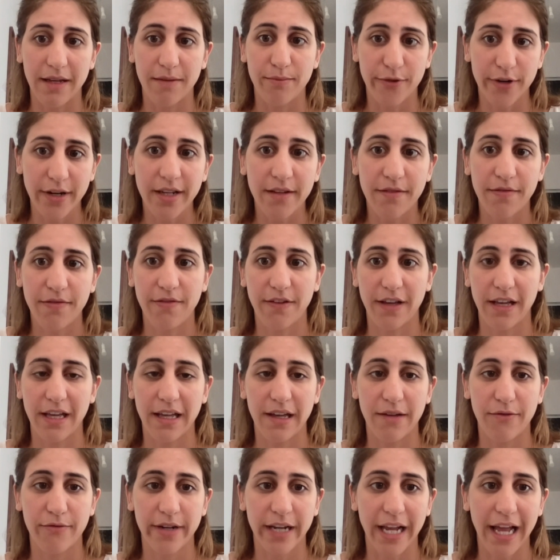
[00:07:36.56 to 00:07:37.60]
uh, brief
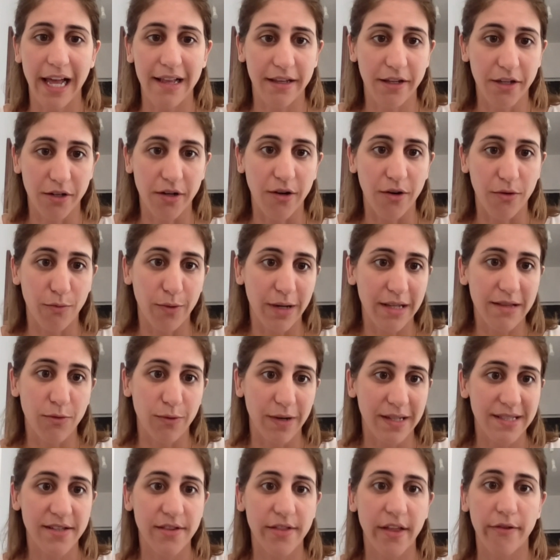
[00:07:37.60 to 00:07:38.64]
uh, real you know what
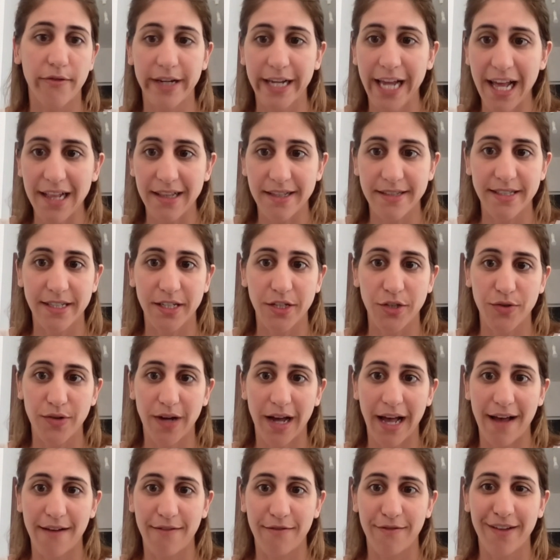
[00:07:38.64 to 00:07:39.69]
what's the reality you
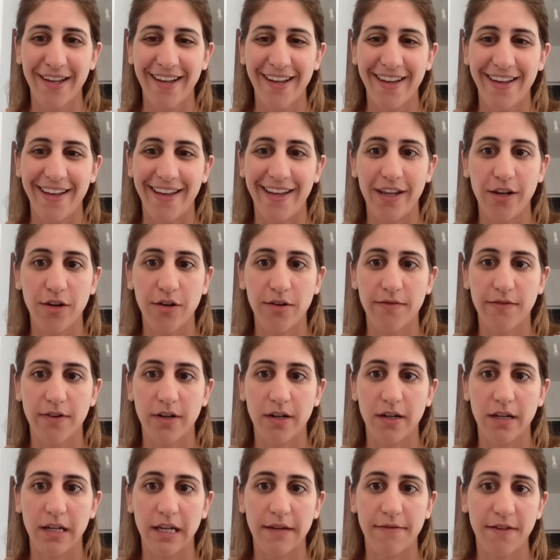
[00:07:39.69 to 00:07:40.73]
have uh,
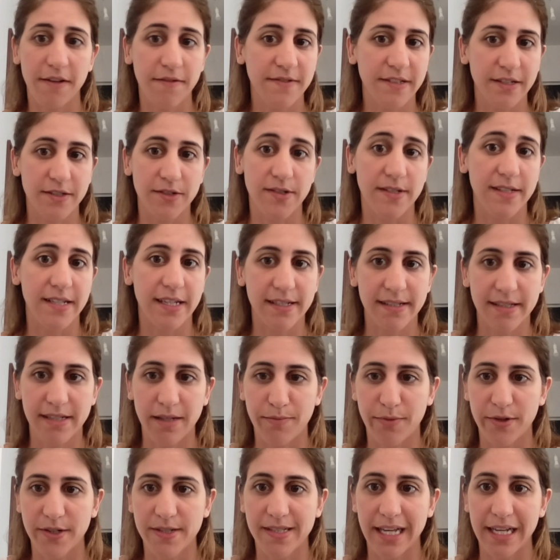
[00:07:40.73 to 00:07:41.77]
over a uh, 50 to
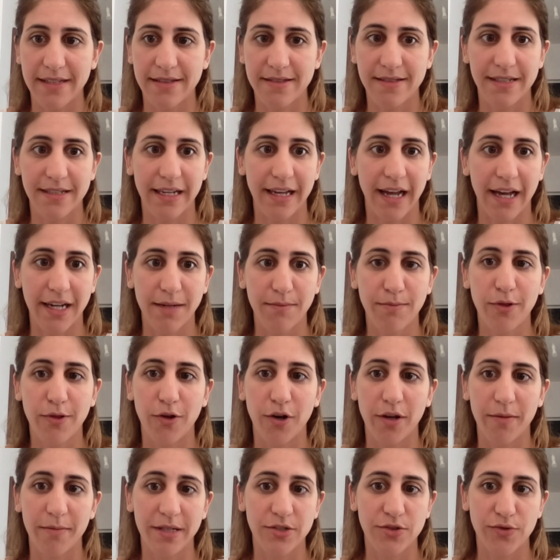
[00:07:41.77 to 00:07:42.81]
60 percent uh,
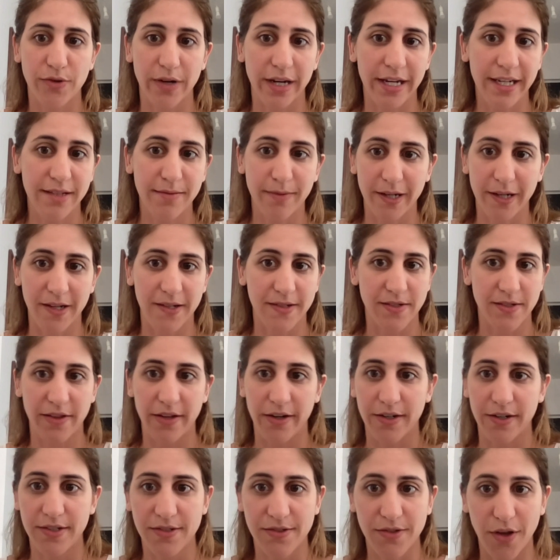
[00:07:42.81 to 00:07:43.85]
unemployment rate because
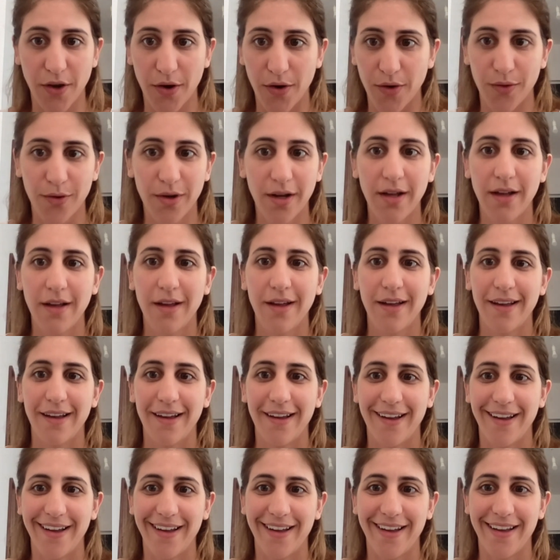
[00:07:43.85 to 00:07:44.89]
there is no
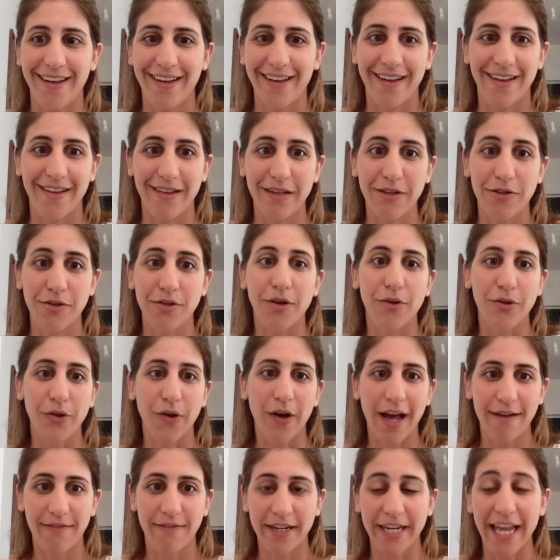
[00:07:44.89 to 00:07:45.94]
uh, you know
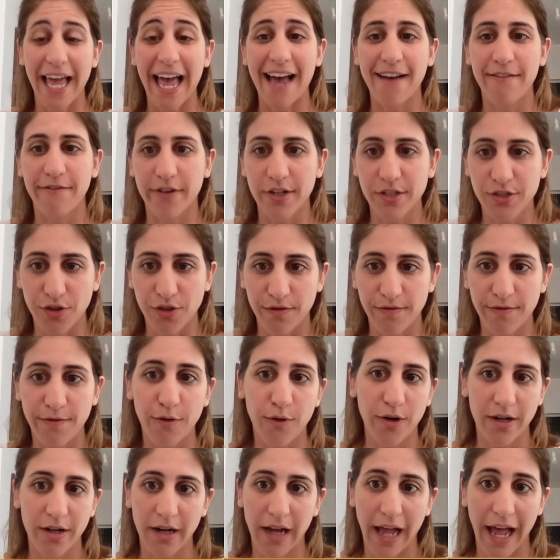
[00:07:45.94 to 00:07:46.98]
you have an average of
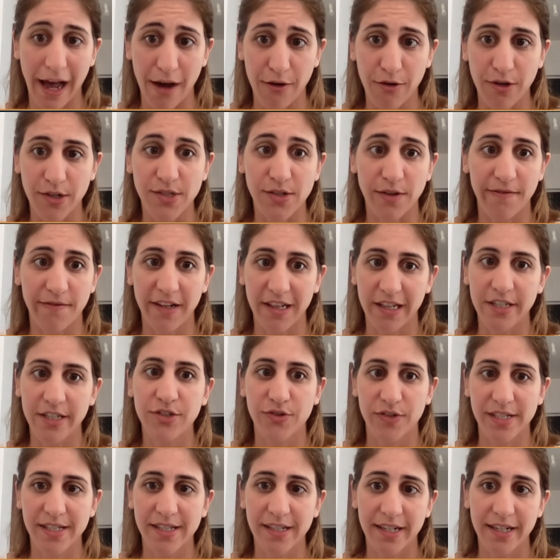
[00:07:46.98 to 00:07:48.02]
four hours of
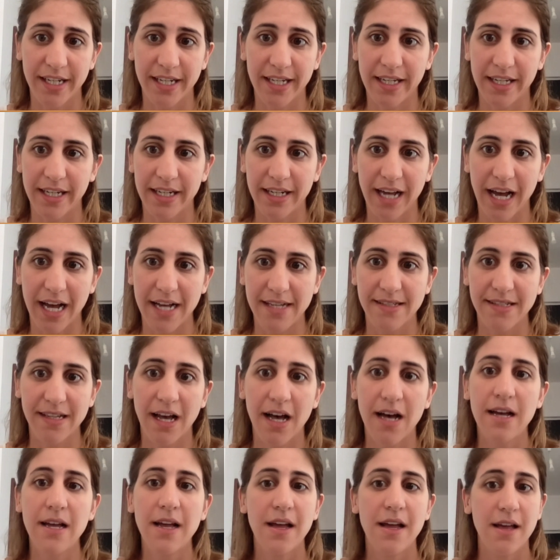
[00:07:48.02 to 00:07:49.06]
electricity in
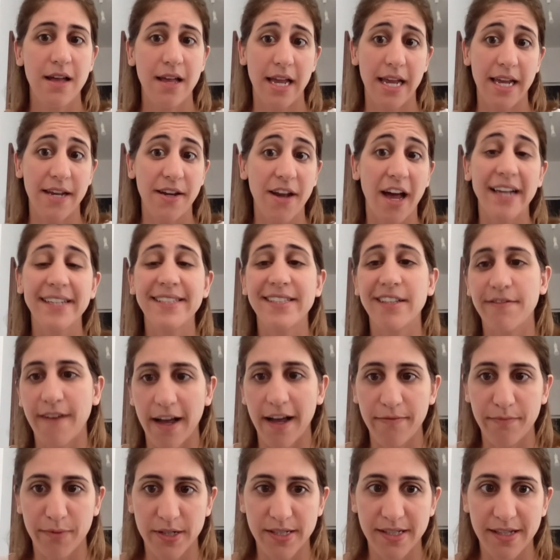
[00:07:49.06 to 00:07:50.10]
gaza
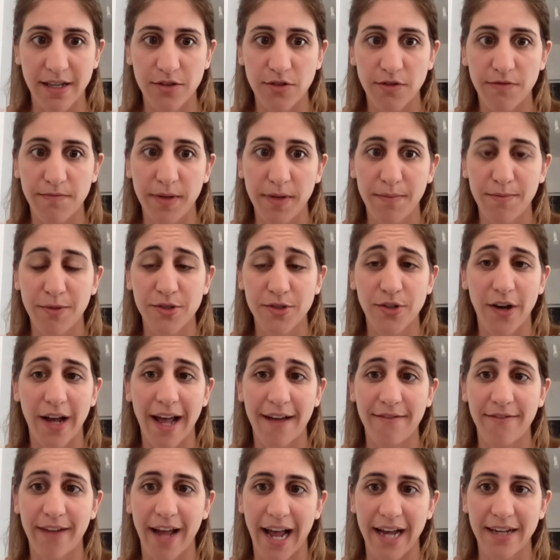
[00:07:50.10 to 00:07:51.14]
95% of people don't
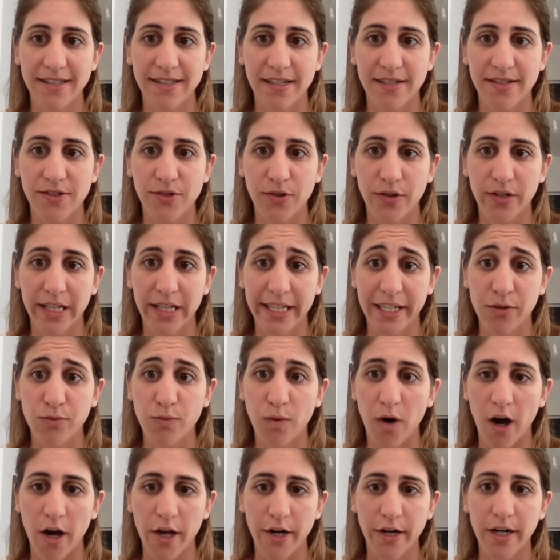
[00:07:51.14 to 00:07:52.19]
have access to
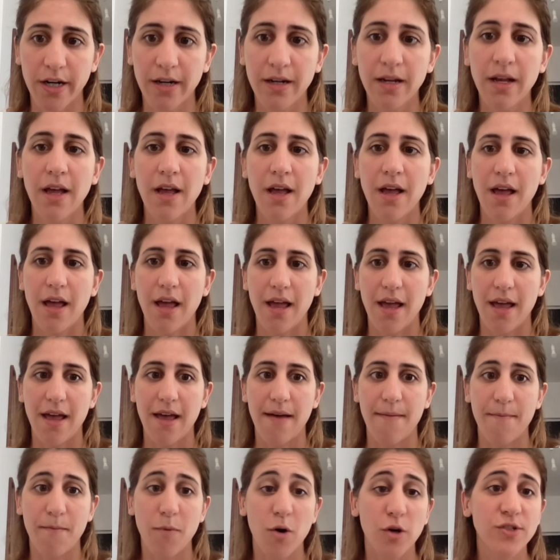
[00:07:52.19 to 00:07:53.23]
clean water
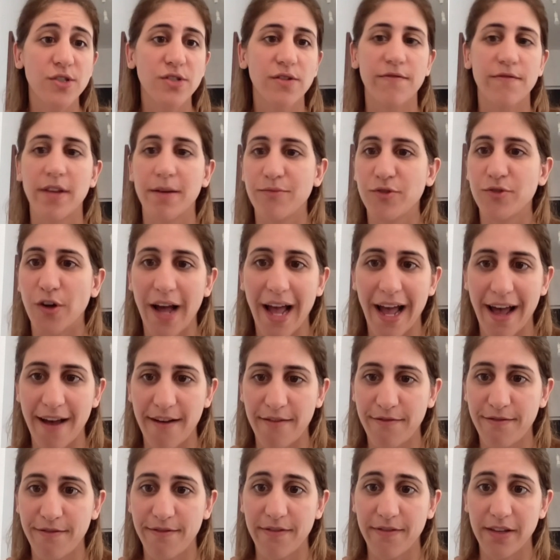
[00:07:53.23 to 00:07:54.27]
most of them don't
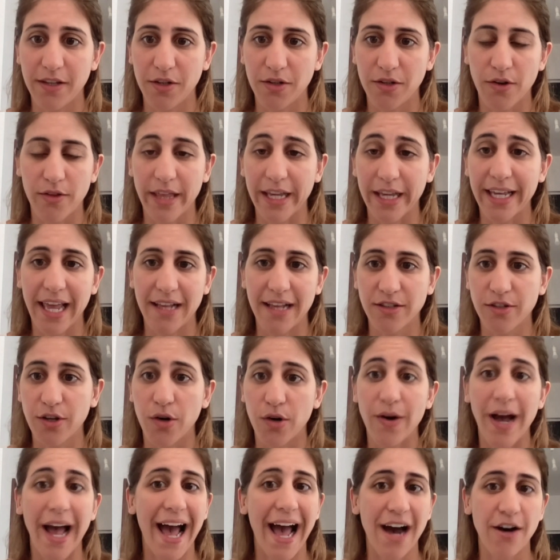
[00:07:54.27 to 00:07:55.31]
have you know they can't
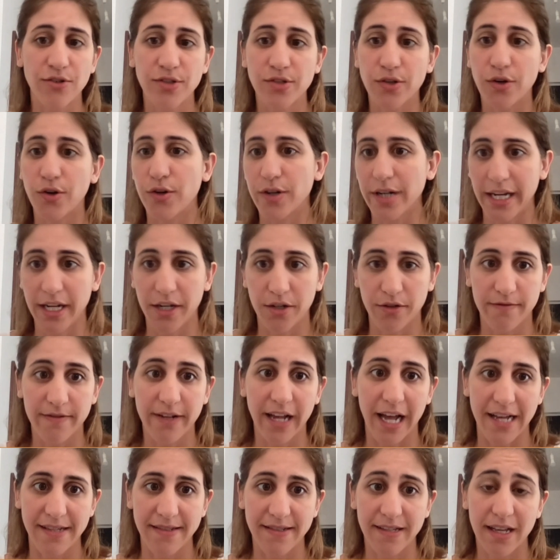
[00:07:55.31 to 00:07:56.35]
go out or in of
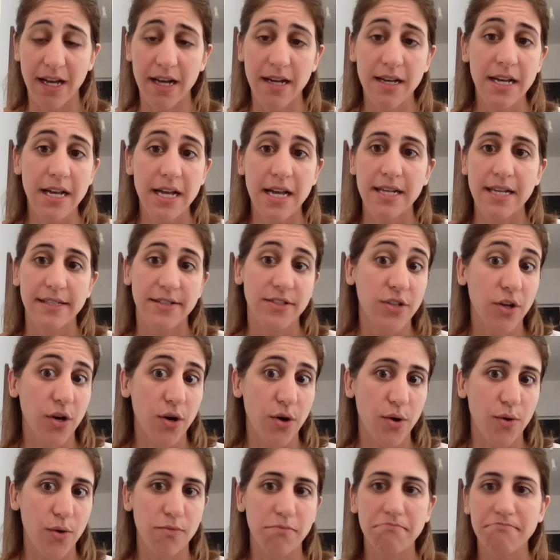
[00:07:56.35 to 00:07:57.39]
gaza
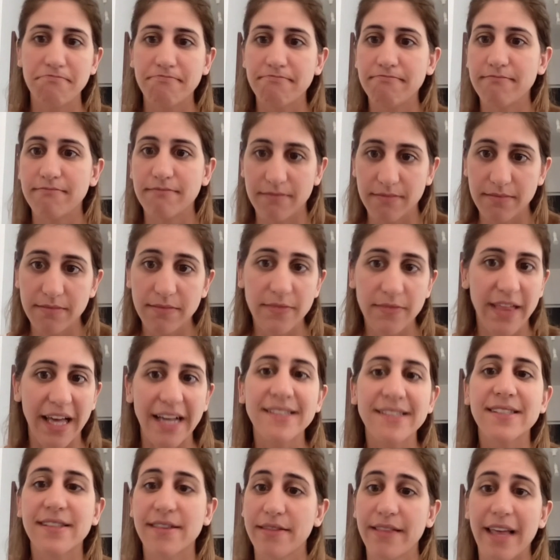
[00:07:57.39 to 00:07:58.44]
so
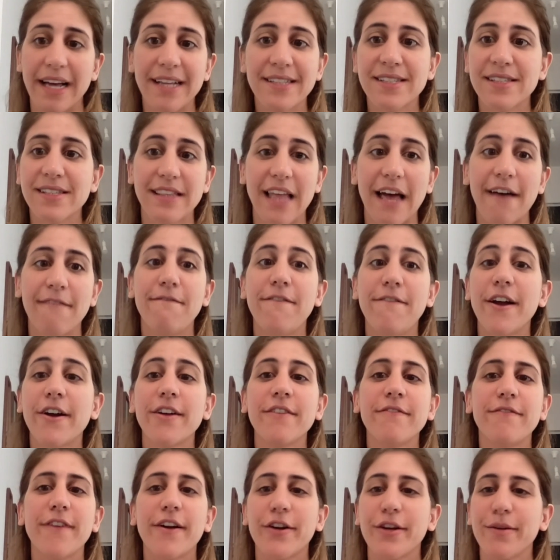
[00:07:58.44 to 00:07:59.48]
that's that's a
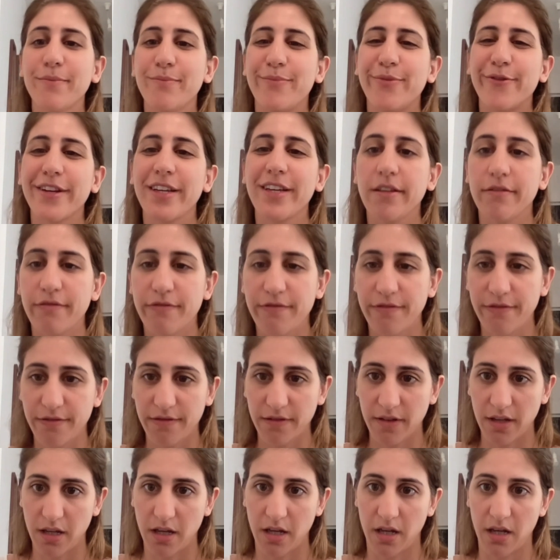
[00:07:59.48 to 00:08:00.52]
very very
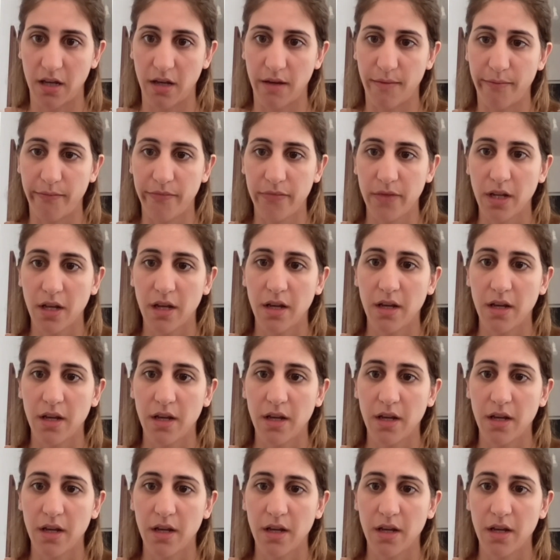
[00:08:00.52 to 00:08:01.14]
brief um,